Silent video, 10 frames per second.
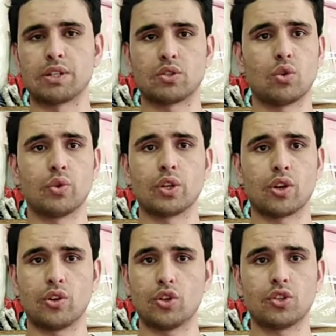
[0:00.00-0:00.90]
So we
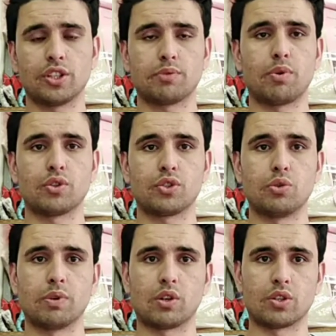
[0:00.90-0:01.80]
will not respond you
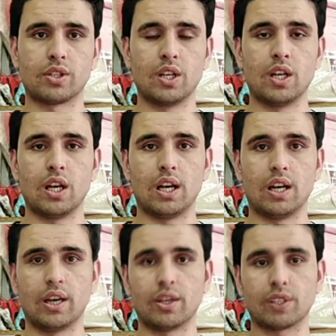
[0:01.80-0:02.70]
because
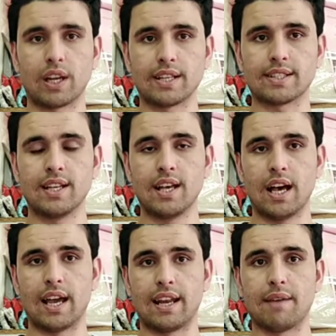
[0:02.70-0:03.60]
if guys,
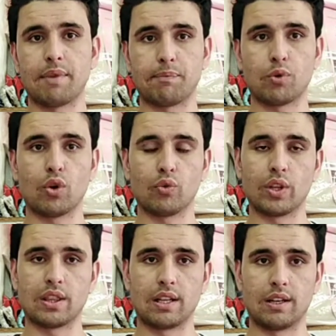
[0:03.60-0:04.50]
and I'm upload
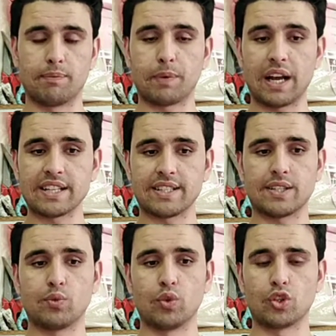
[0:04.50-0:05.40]
with the
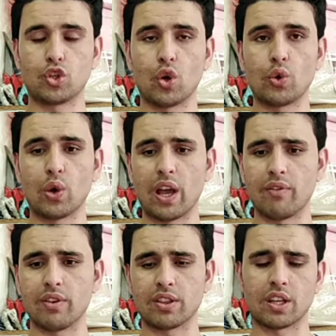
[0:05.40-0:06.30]
prices, which show you
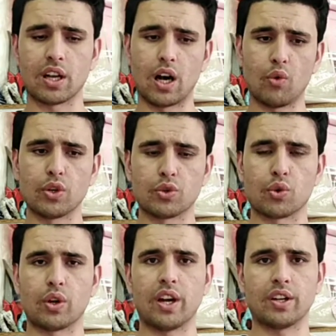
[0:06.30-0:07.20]
everything, how we
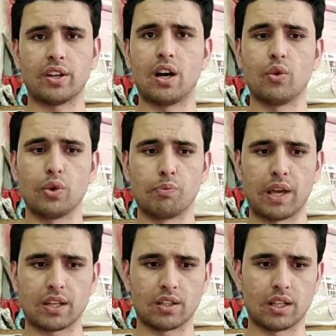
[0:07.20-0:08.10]
decorate it, how we
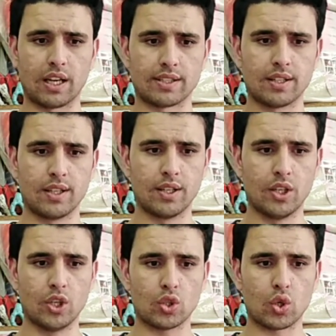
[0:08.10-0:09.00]
make it, guys.
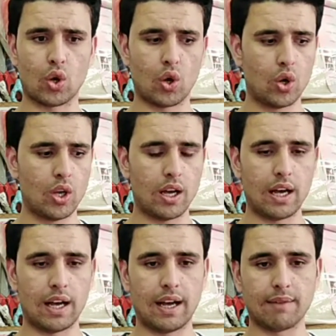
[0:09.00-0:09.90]
So
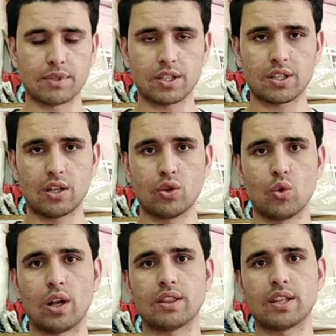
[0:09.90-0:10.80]
I'm just tell you
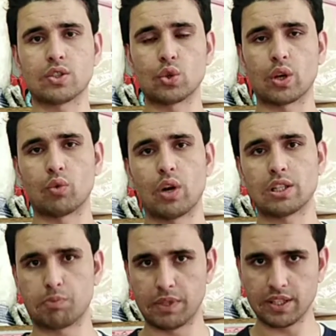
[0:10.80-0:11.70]
one thing, so you can
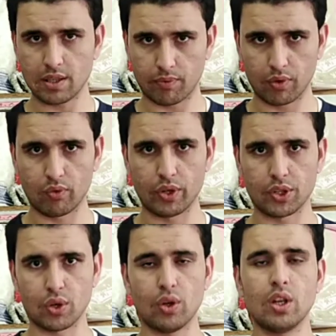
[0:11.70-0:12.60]
watch please the full
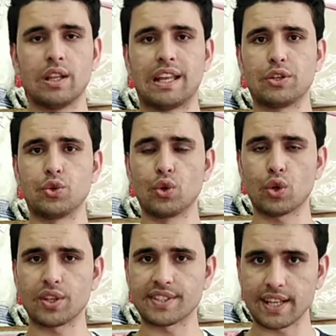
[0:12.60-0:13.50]
video, then you know
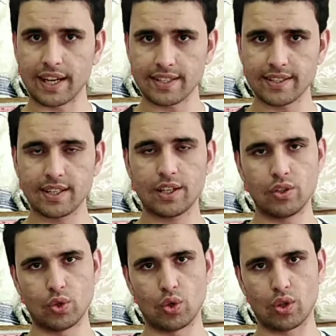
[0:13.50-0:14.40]
the size,
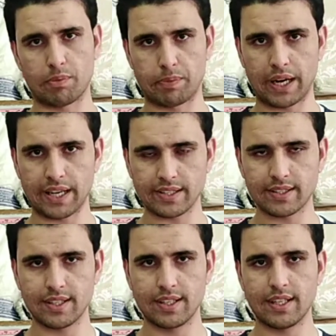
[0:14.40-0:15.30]
you know the
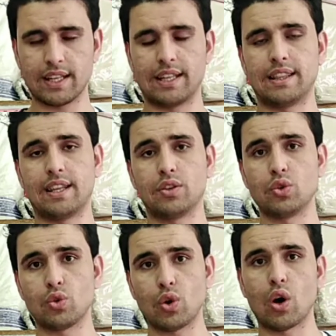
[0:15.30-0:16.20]
price, and then
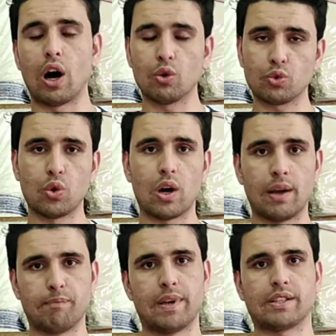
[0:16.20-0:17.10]
you know how to
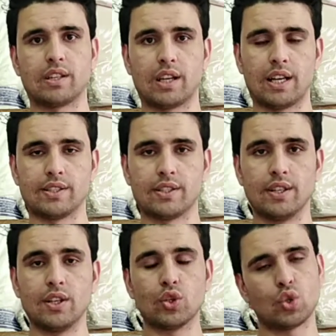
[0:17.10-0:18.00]
I'm making, guys.
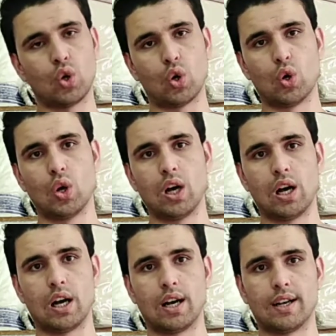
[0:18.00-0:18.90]
So
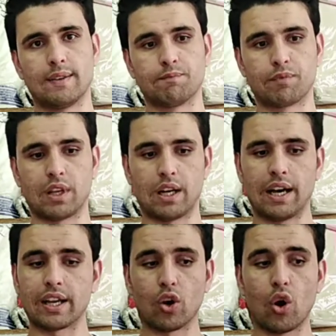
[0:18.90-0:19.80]

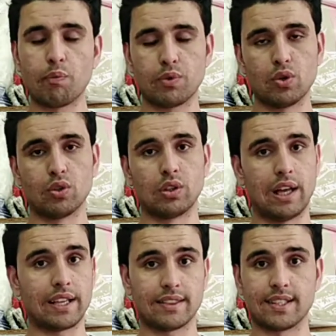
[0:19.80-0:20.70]
I hope you
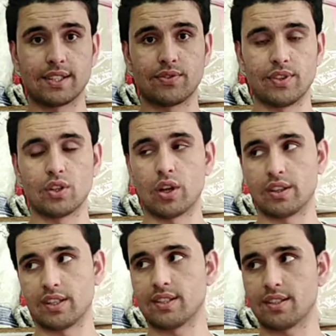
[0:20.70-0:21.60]
like this video and
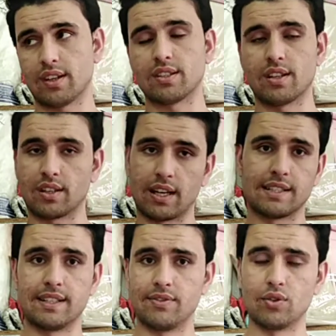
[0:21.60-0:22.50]
this suggestion,
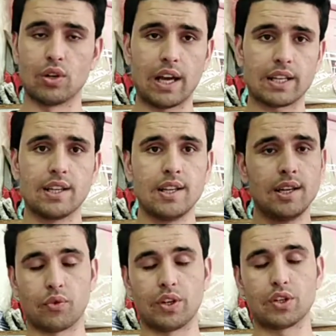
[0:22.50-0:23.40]
guys. If you like
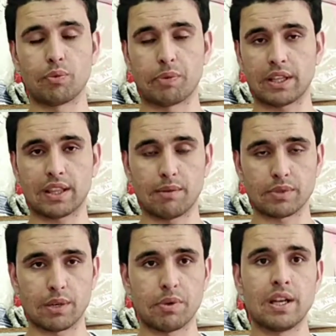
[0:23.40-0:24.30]
the video, big
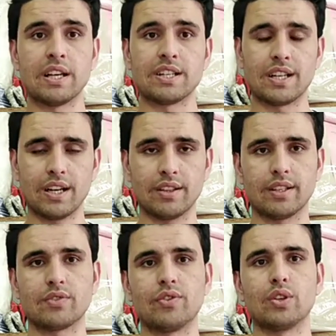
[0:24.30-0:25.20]
thumbs up, share
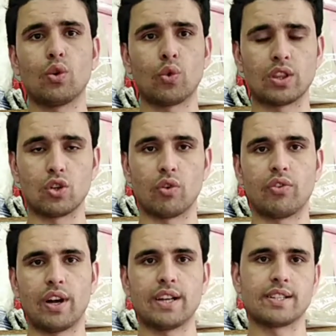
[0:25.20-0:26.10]
this video with your
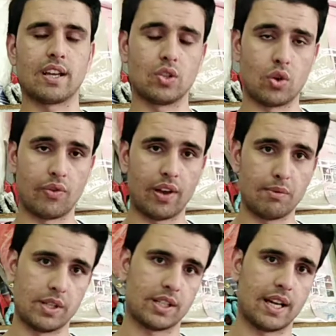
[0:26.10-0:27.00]
friends and your
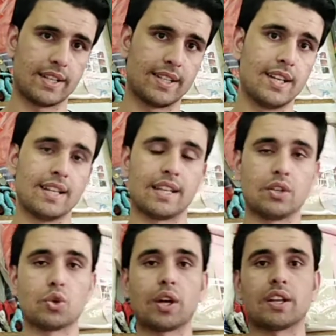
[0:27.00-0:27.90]
families, guys, then
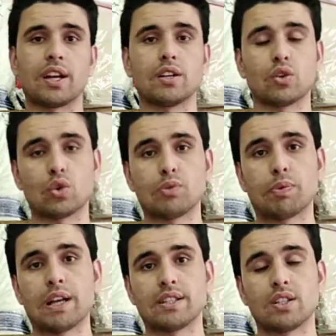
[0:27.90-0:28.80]
you can get the good
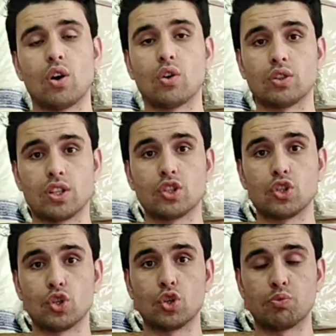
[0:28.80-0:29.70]
prices on this
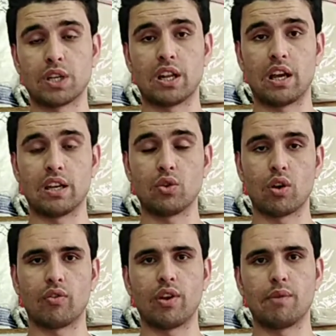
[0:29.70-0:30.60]
YouTube channel,
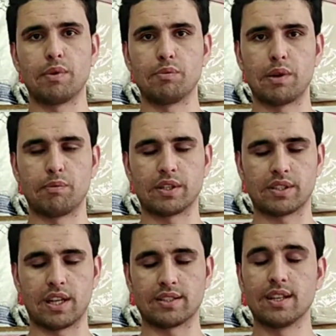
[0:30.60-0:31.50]
anyone family members,
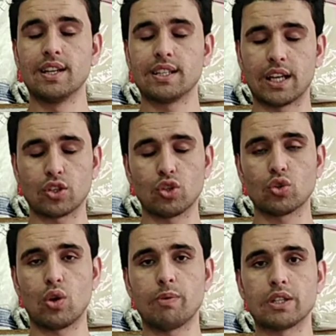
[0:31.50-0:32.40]
guys. Thank you
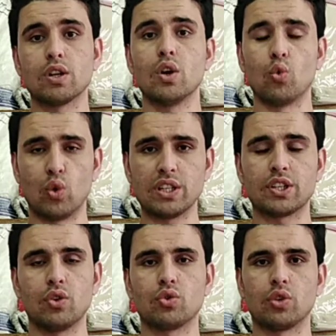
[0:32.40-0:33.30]
so much. We'll
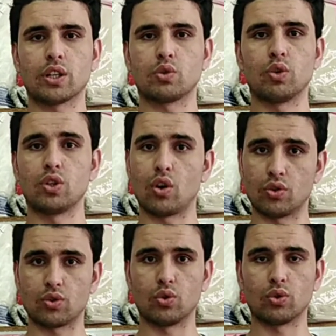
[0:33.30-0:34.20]
see you to next video
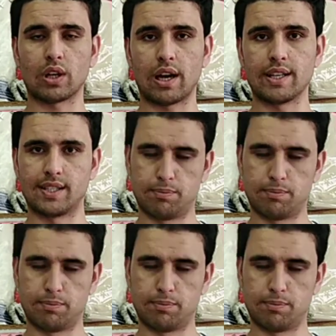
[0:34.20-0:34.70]
on soon, guys.